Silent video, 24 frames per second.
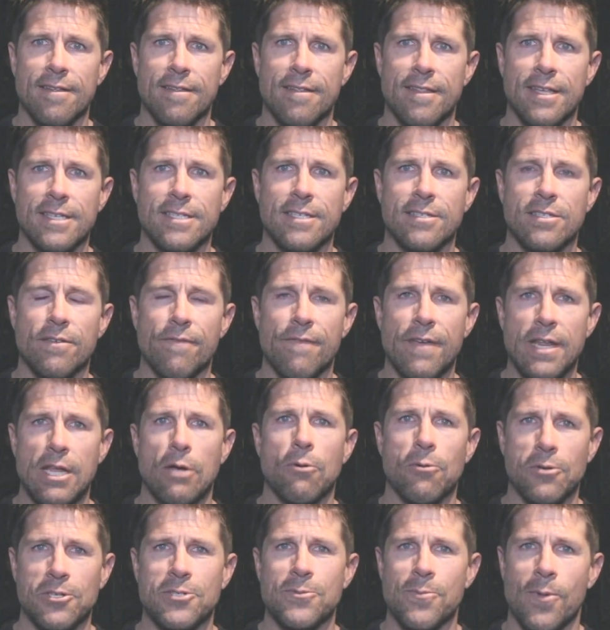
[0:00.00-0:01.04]
this is a
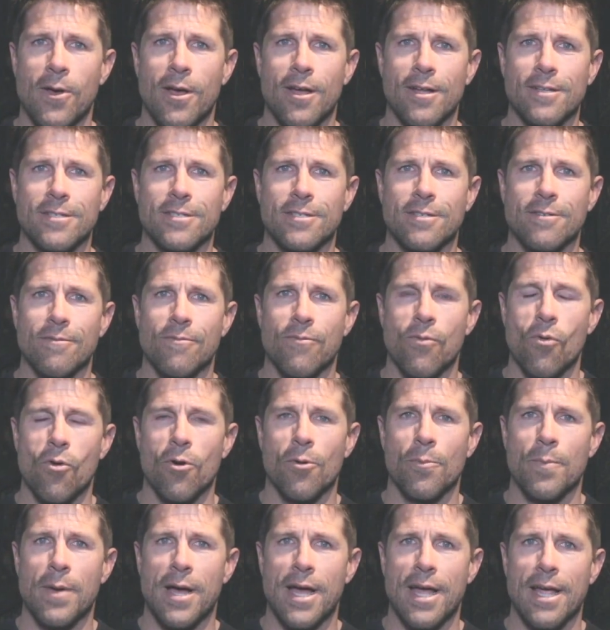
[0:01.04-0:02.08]
video response
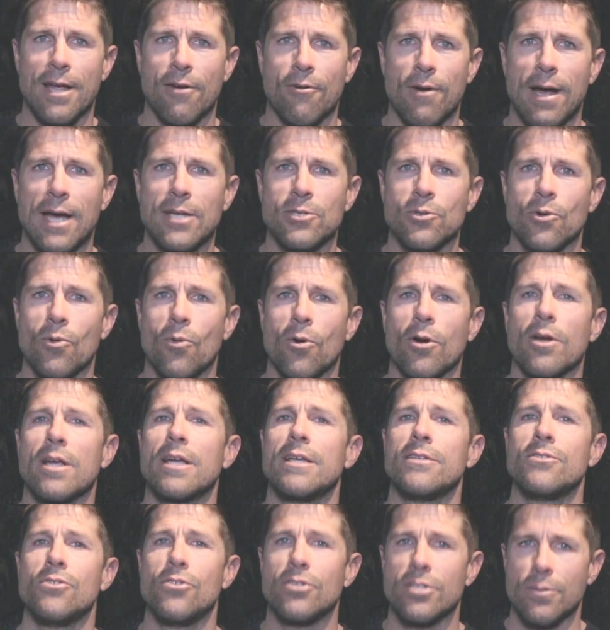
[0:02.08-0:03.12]
for my graduate work
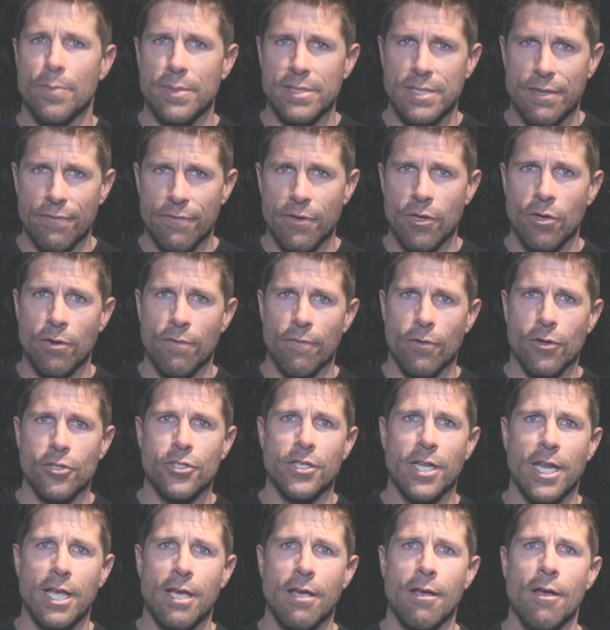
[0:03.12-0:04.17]
at Azusa Pacific
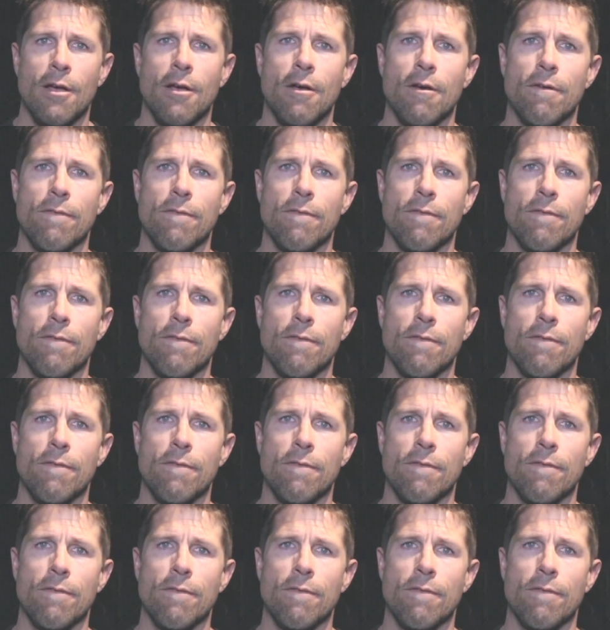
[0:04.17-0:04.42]
University